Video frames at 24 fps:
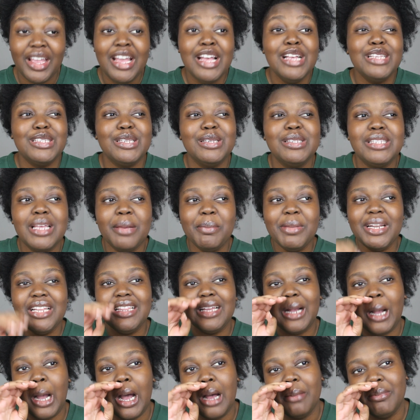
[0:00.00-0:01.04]
so someone in
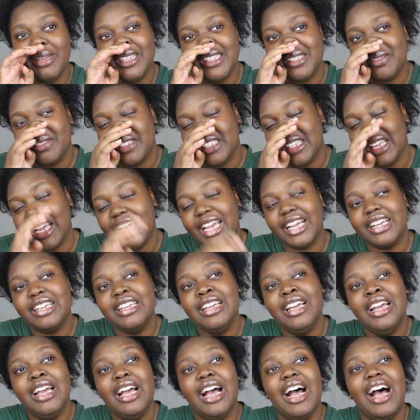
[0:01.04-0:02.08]
the comments was like,
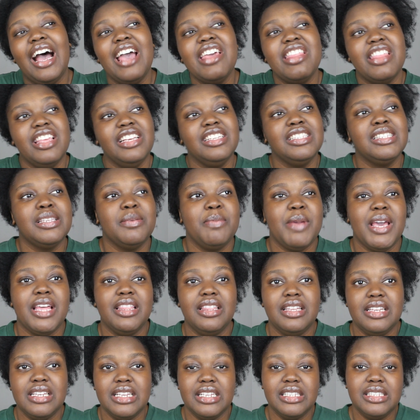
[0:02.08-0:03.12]
I think
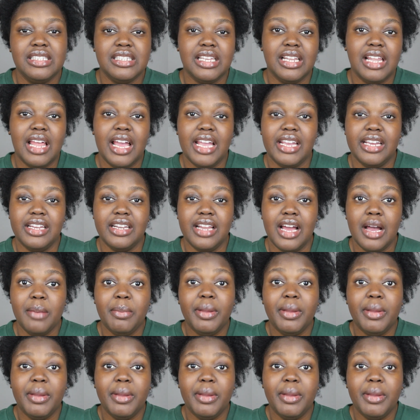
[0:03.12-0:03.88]
Samantha needs to lighten up.